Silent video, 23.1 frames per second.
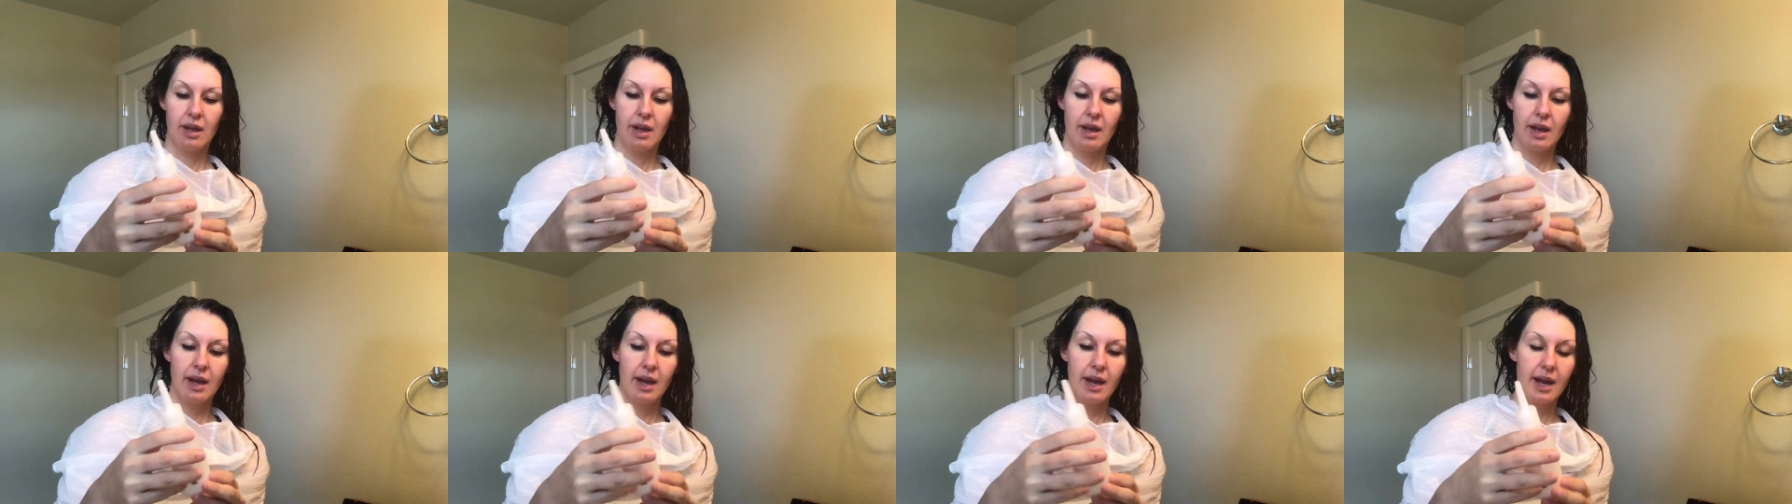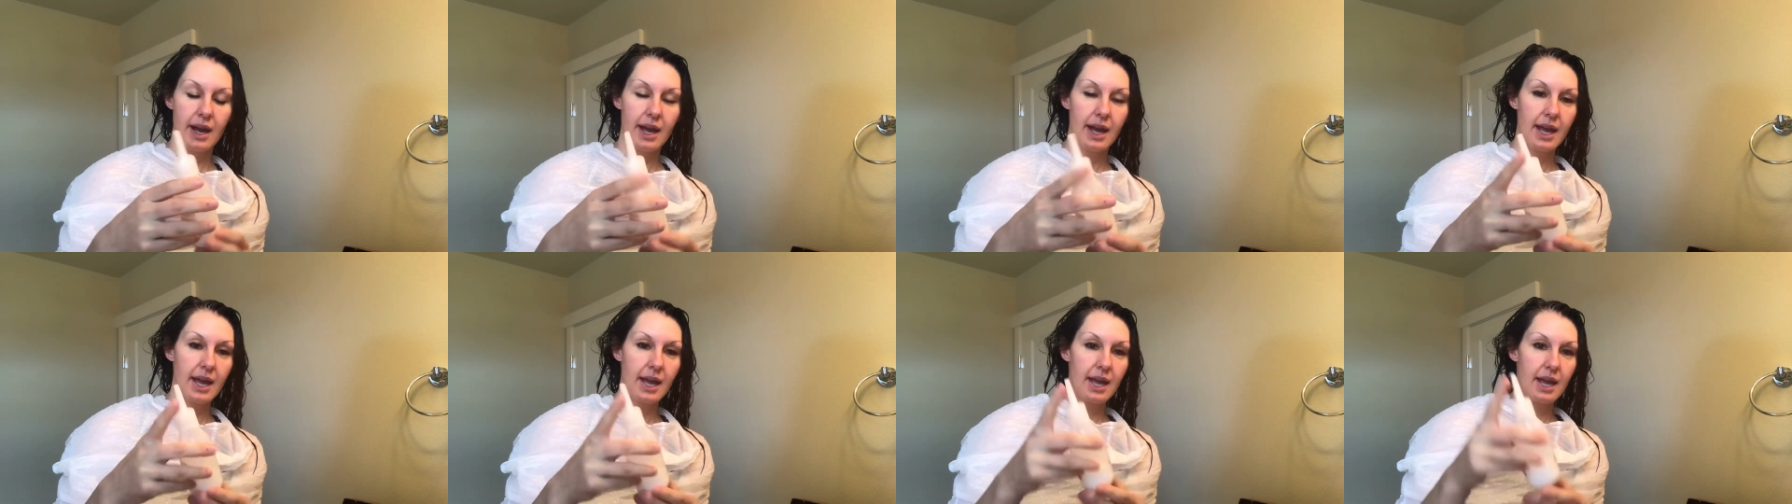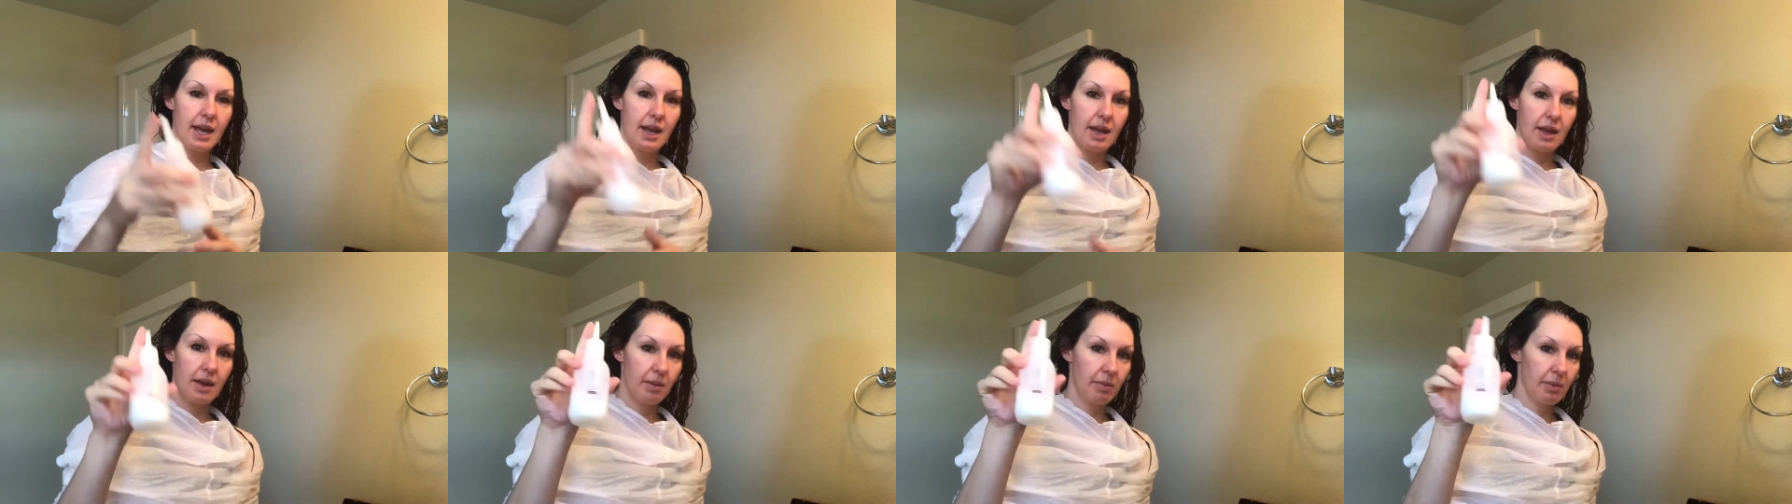I
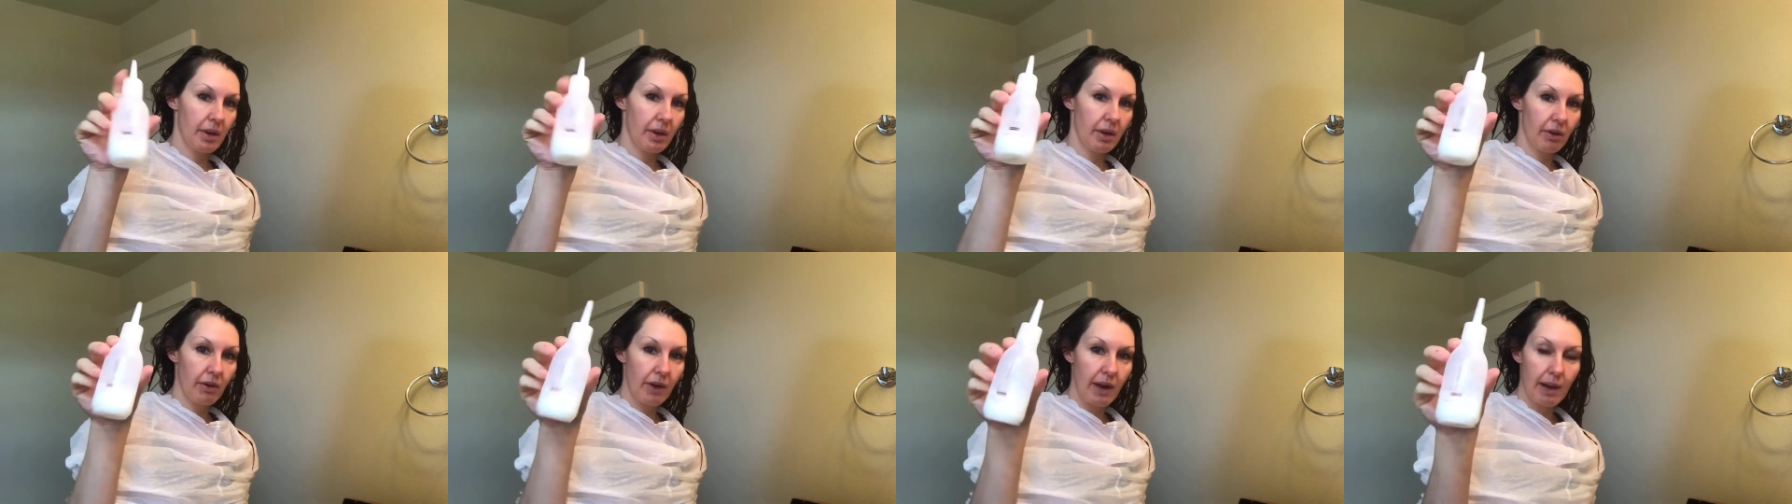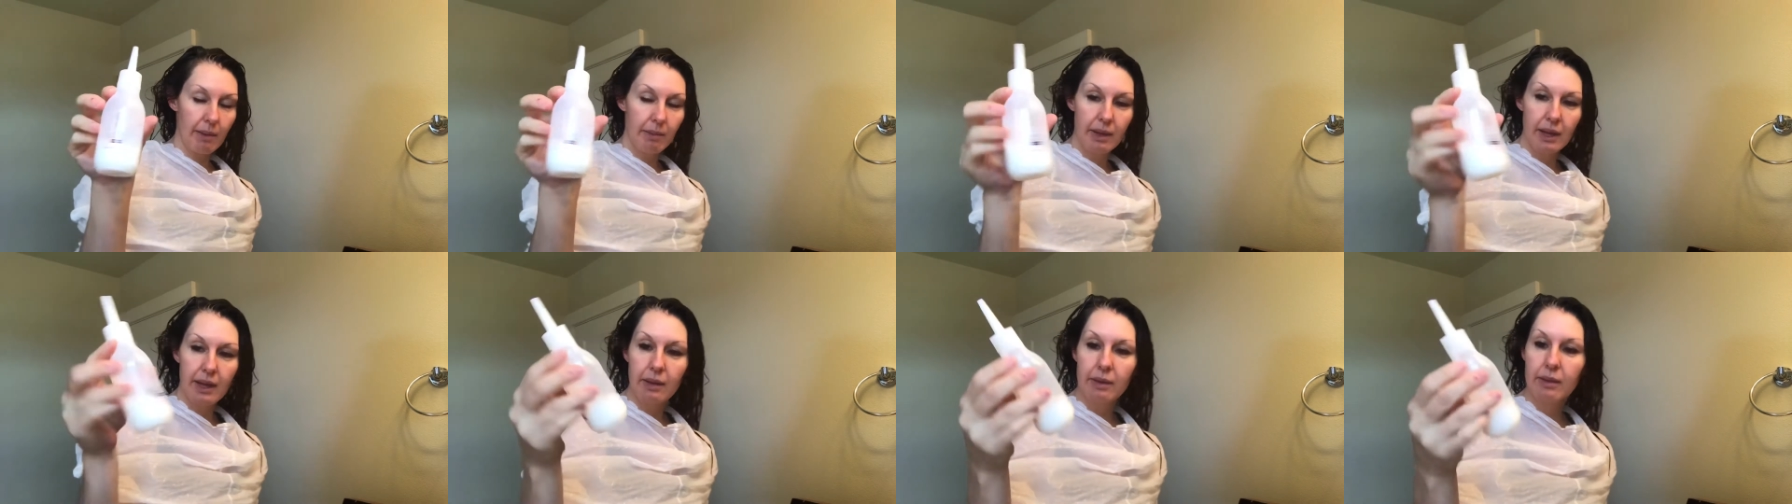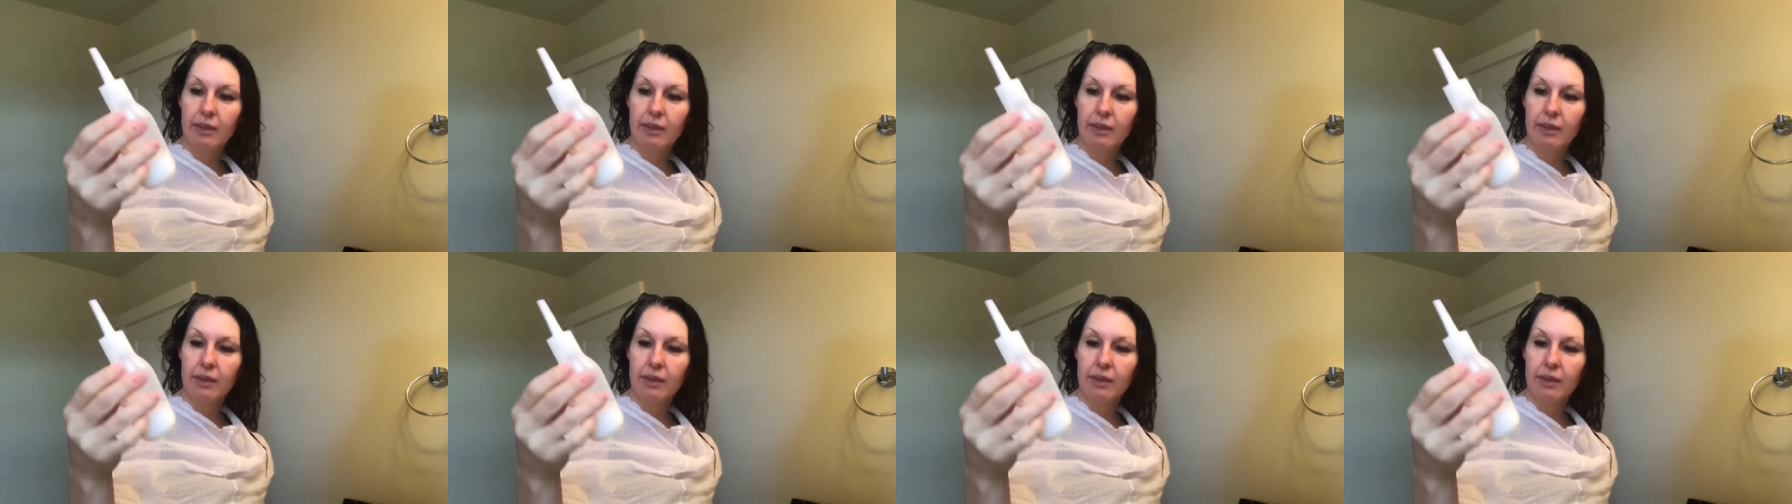am grabbing